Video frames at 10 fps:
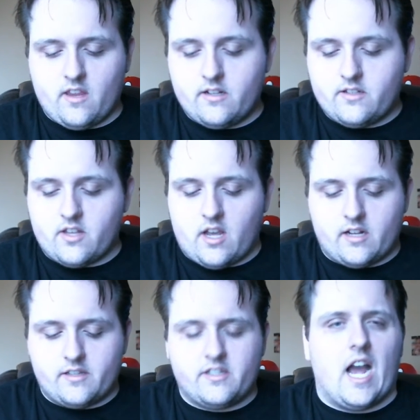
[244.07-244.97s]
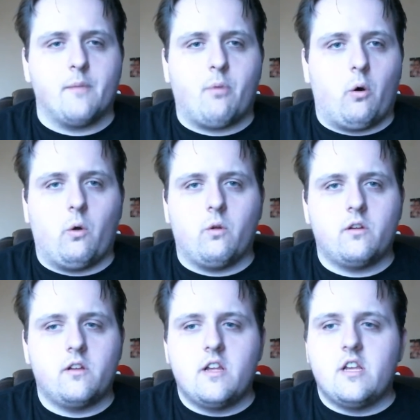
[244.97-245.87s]
it's a dipole,
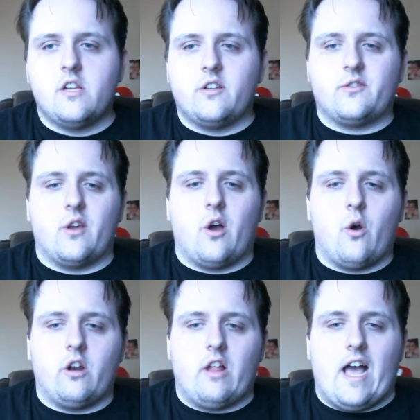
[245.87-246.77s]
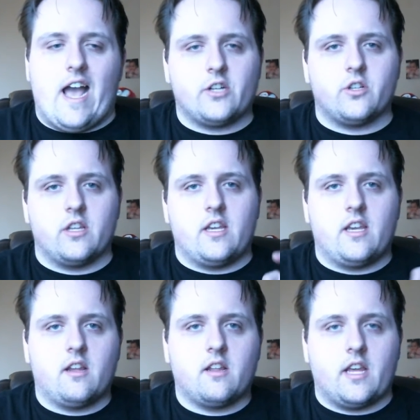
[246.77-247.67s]
so it'll
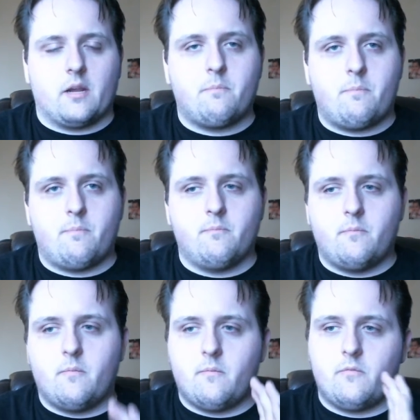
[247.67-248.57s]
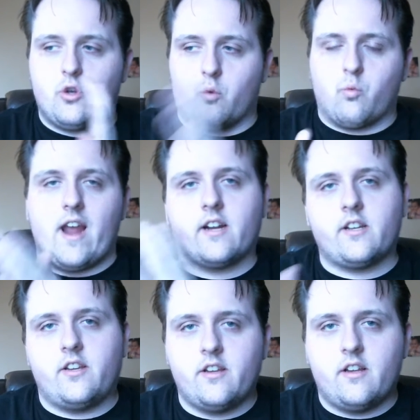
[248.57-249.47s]
actually like
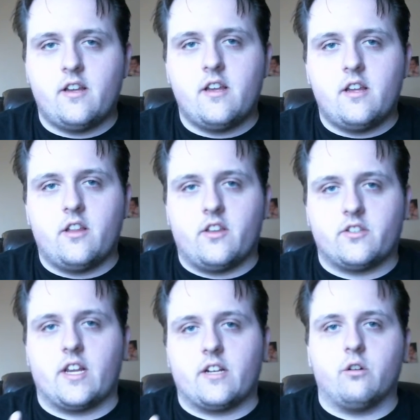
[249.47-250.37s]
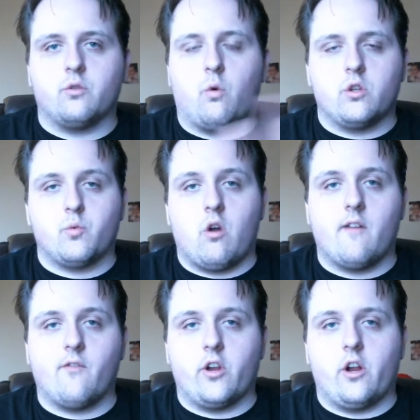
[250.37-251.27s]
direct the signal towards
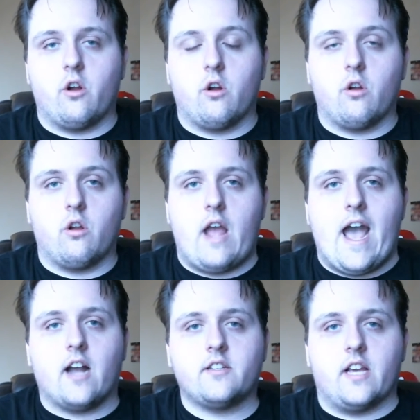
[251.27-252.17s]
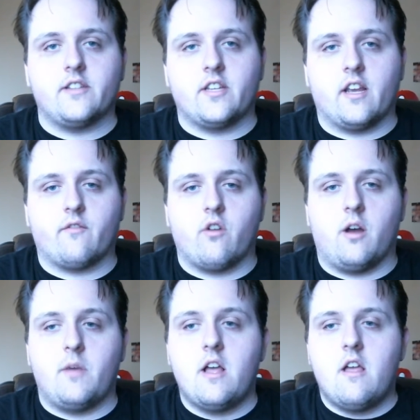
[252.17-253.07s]
wherever you're accessing it
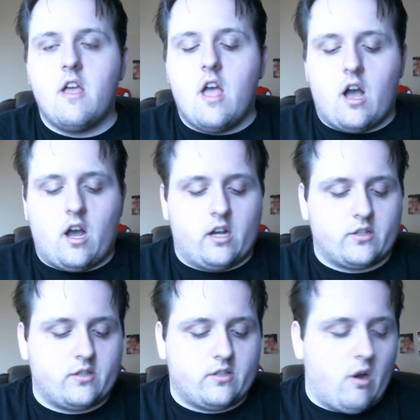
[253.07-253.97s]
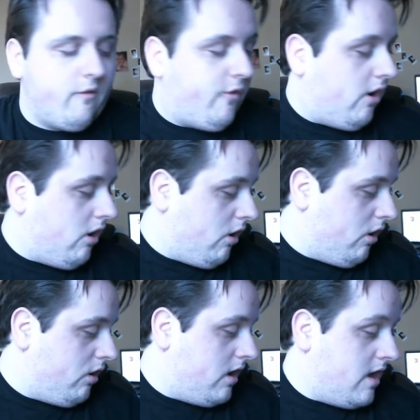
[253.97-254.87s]
from. So far,